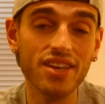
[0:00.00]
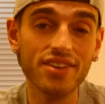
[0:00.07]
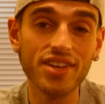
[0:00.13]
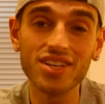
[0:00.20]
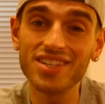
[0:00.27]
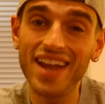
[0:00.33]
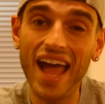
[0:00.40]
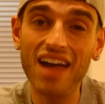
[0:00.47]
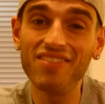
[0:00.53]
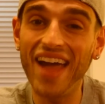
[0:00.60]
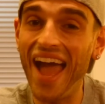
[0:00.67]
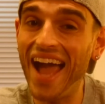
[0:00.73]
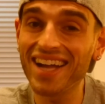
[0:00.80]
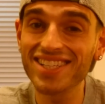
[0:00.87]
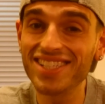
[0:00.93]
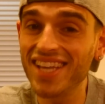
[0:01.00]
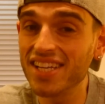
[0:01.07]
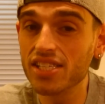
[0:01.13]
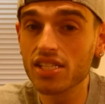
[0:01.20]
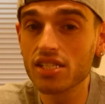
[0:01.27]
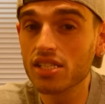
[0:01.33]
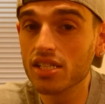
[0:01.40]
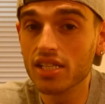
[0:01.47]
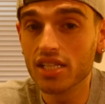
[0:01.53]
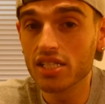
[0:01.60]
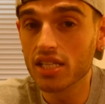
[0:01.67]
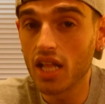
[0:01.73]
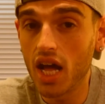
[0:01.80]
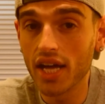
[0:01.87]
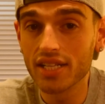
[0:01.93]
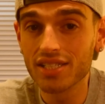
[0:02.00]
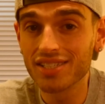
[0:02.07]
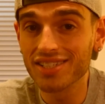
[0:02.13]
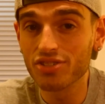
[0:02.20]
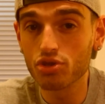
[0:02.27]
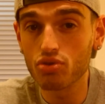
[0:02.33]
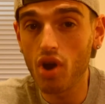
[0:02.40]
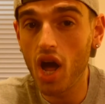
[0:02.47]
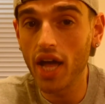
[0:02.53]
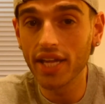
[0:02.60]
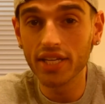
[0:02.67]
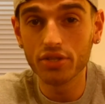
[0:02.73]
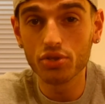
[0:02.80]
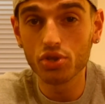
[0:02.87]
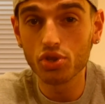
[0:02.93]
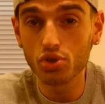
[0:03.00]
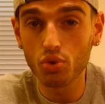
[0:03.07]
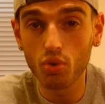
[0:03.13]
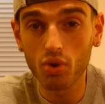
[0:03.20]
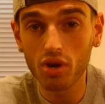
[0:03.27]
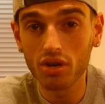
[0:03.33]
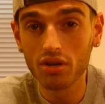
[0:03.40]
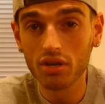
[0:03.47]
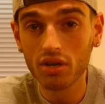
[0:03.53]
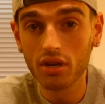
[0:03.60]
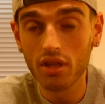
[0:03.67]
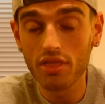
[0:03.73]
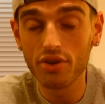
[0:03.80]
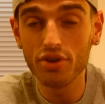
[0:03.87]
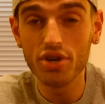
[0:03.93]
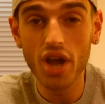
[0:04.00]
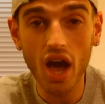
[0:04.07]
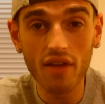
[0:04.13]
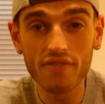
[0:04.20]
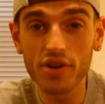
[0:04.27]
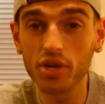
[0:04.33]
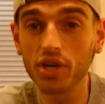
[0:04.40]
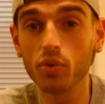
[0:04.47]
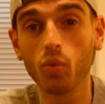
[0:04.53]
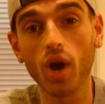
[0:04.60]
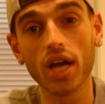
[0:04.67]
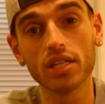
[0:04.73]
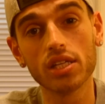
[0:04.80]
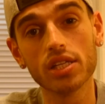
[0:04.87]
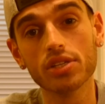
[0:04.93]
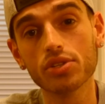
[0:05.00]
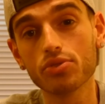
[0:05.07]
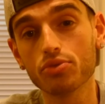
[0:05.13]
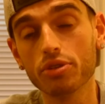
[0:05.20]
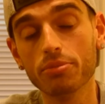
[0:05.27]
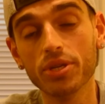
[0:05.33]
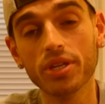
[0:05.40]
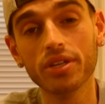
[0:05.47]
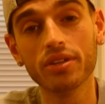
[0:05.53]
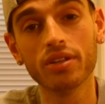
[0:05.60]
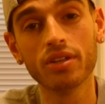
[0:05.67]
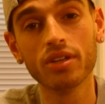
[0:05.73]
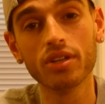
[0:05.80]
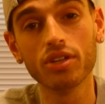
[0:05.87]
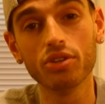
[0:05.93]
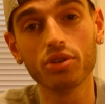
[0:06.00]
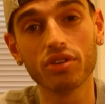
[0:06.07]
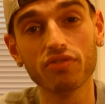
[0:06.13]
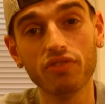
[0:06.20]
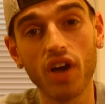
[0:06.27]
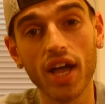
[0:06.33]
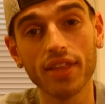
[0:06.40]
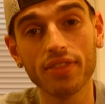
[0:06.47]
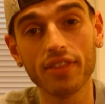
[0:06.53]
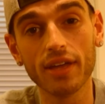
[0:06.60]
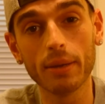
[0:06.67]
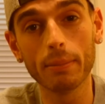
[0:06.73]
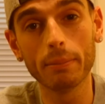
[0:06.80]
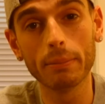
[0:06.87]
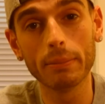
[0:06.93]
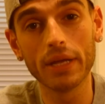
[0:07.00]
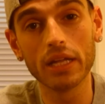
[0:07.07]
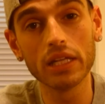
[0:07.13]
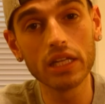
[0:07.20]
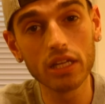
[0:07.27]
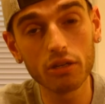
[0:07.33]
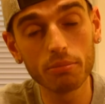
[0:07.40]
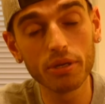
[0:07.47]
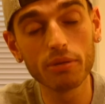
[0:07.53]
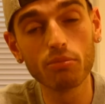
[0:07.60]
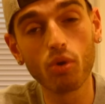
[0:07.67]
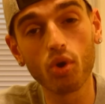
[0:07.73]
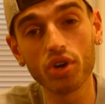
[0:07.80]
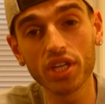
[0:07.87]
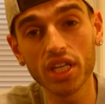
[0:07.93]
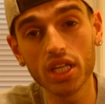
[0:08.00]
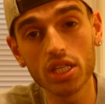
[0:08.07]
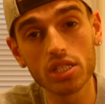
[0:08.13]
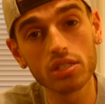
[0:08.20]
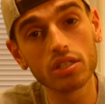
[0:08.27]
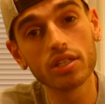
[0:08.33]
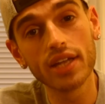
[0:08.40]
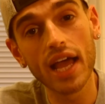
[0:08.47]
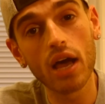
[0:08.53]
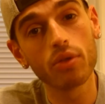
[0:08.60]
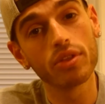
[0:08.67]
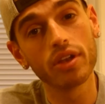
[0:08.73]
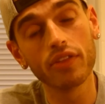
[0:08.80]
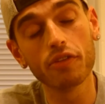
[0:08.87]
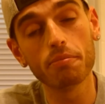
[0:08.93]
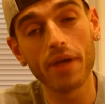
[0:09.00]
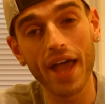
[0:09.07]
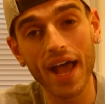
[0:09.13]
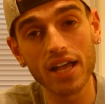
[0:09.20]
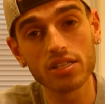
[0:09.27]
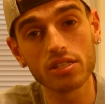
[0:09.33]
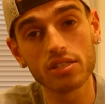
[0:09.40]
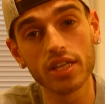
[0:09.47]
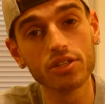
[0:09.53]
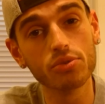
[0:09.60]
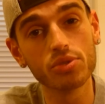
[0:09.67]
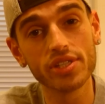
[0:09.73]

doesn't have access to these lines to try in store. They're not very widely distributed. You can find them a little bit more easily now than in the past. They do